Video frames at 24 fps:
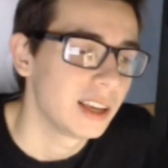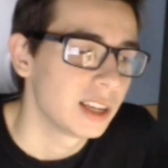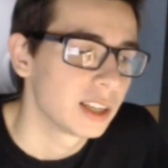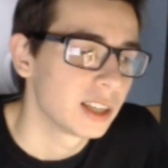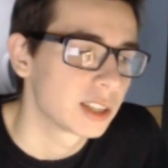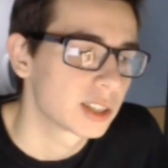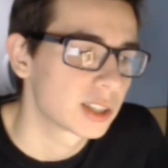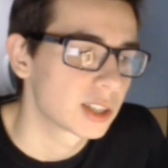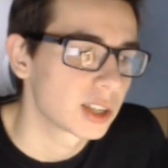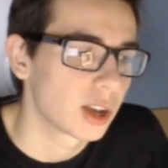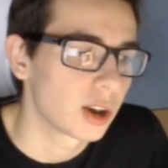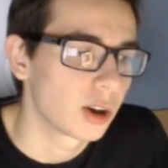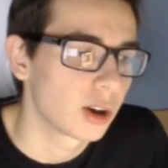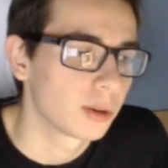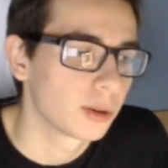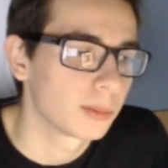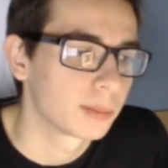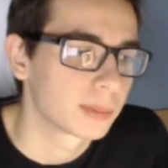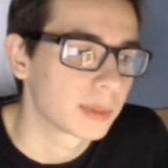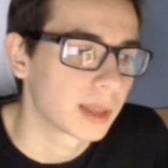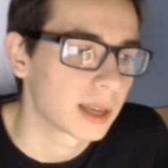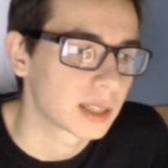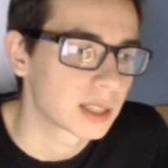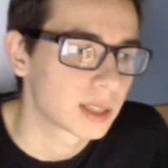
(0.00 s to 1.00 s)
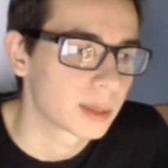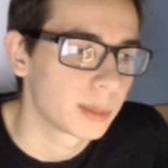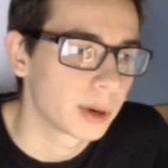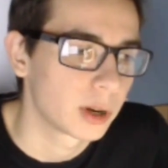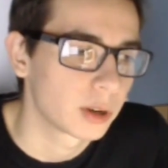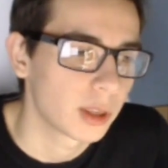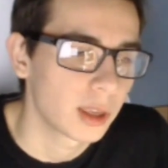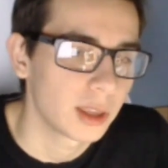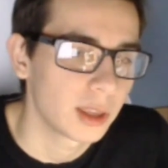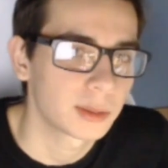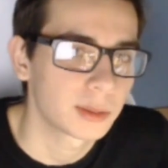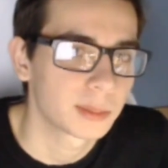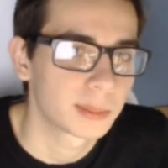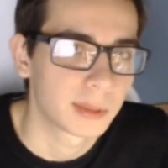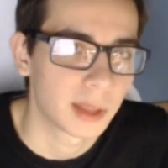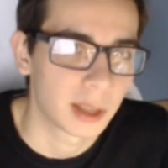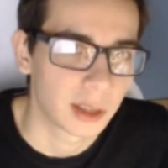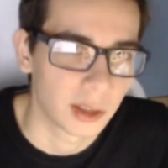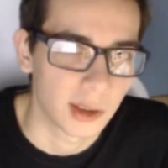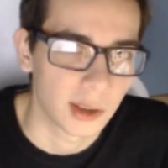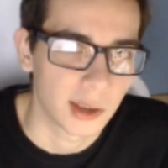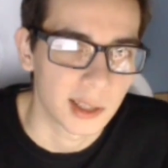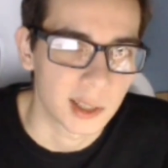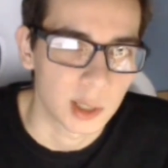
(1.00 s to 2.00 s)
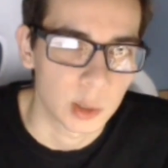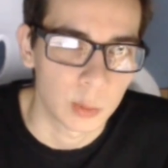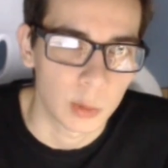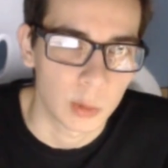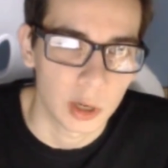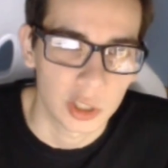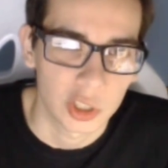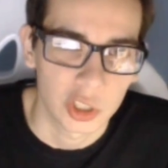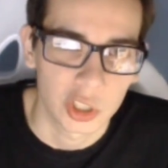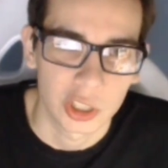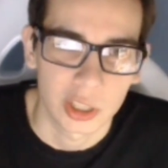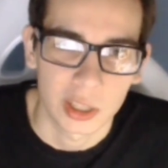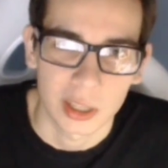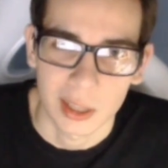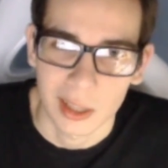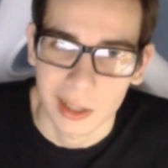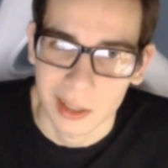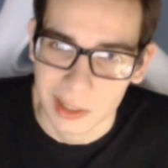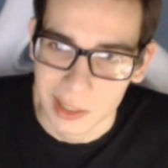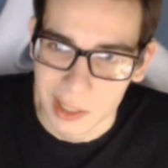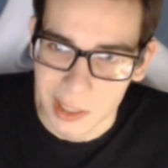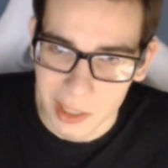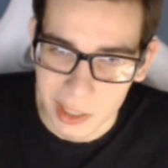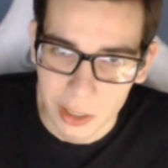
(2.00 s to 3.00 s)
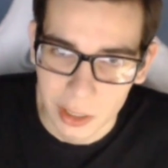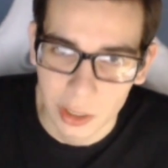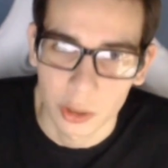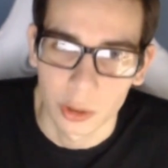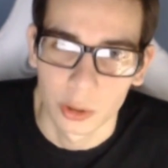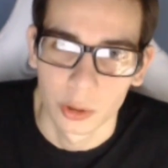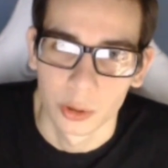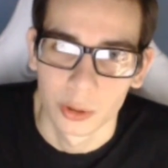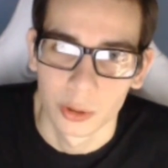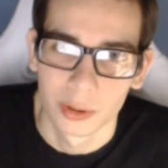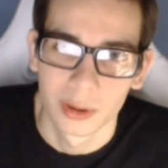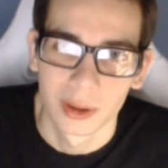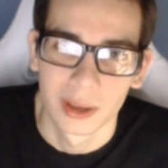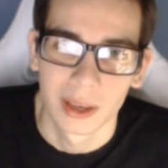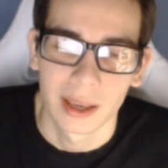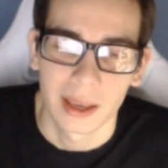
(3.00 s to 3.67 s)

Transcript: So that's about it. Thank you guys for watching, and I'll see you